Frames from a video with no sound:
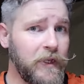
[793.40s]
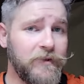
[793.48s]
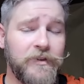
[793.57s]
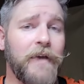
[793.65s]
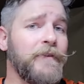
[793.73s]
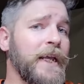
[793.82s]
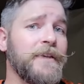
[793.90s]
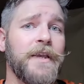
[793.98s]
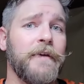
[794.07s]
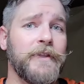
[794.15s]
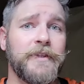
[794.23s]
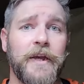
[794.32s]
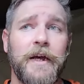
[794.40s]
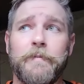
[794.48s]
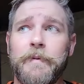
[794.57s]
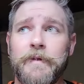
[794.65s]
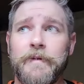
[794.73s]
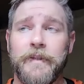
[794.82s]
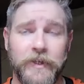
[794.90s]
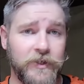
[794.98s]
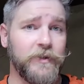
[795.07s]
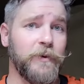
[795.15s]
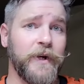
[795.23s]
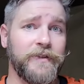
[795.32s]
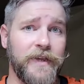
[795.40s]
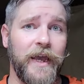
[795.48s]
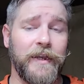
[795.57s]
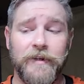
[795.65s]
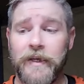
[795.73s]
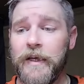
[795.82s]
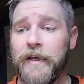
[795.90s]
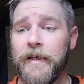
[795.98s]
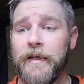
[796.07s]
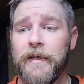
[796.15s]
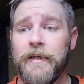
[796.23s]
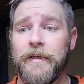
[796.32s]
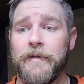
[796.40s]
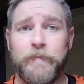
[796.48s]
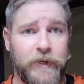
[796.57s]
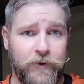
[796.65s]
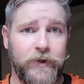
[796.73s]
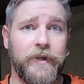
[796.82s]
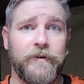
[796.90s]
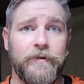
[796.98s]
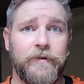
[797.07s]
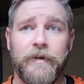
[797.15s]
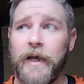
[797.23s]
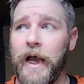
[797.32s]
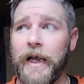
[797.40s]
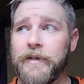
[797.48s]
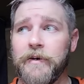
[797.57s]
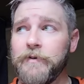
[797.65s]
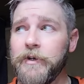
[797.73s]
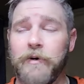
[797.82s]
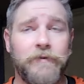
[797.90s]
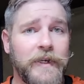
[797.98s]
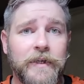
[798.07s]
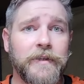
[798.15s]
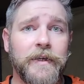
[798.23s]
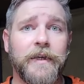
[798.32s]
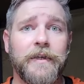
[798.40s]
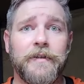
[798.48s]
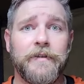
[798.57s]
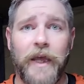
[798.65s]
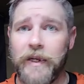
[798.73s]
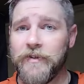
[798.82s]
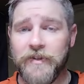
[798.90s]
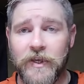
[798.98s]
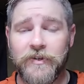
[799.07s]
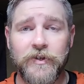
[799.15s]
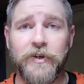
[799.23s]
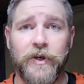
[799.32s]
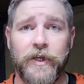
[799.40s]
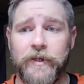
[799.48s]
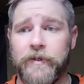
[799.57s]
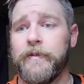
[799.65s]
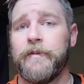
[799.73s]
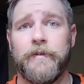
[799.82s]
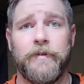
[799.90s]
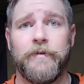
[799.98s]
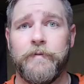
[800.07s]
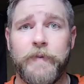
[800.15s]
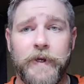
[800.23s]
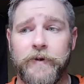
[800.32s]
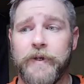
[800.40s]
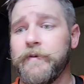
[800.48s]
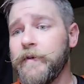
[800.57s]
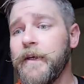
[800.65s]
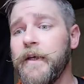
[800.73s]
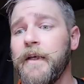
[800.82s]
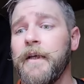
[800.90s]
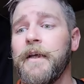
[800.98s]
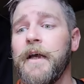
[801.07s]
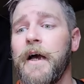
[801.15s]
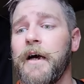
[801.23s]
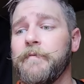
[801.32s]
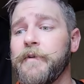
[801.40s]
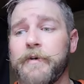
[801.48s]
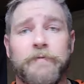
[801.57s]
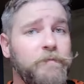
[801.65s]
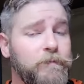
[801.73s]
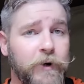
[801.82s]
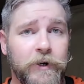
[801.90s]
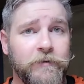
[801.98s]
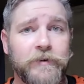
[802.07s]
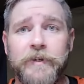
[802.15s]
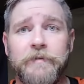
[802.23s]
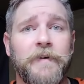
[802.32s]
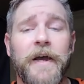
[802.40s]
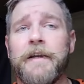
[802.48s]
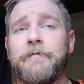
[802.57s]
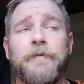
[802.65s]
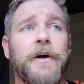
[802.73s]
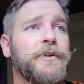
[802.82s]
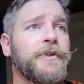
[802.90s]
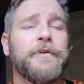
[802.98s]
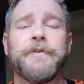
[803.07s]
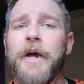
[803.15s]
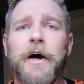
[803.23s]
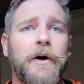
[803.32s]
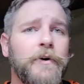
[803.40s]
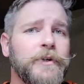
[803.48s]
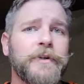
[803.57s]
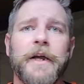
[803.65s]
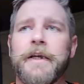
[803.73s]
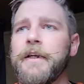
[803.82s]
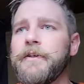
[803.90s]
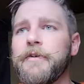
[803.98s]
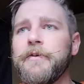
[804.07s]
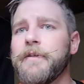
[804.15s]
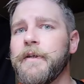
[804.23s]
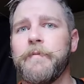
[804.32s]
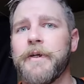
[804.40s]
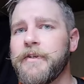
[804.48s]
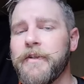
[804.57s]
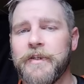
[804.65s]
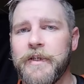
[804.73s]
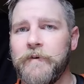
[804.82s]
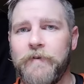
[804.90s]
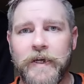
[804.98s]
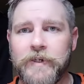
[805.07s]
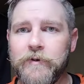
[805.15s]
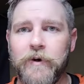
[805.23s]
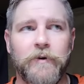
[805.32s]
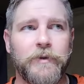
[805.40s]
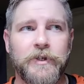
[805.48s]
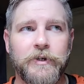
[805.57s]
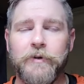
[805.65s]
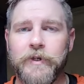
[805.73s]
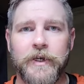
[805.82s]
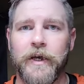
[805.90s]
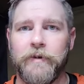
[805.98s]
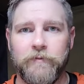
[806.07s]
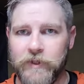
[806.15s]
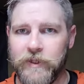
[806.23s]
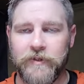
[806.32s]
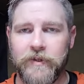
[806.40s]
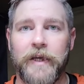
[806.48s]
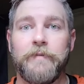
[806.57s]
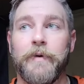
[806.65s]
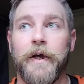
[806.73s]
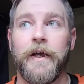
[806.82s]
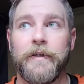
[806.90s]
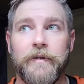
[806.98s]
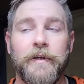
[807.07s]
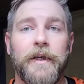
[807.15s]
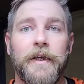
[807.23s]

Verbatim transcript: 7A7 sub, this is where it's at. Period. I don't know of anything that is this good. Period. Um, they're perfectly fine and functional. No, you're not going to do a bunch of the stuff I do uh, with the duty gun with this light. But